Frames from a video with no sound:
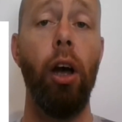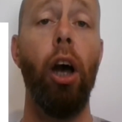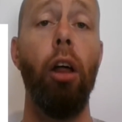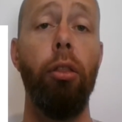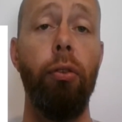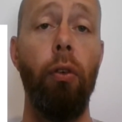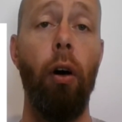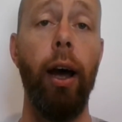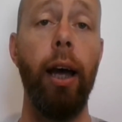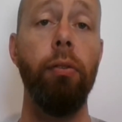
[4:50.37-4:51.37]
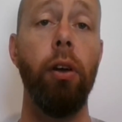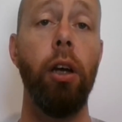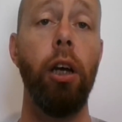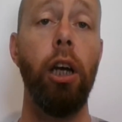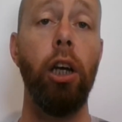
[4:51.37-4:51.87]
and thrive
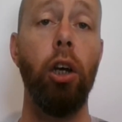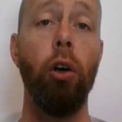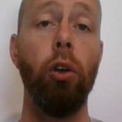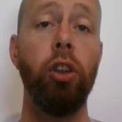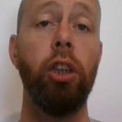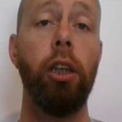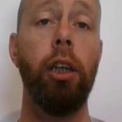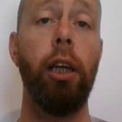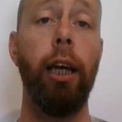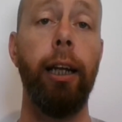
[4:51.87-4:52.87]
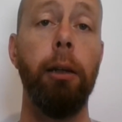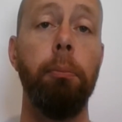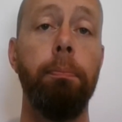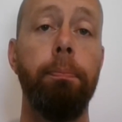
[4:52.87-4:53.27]
in God's kingdom.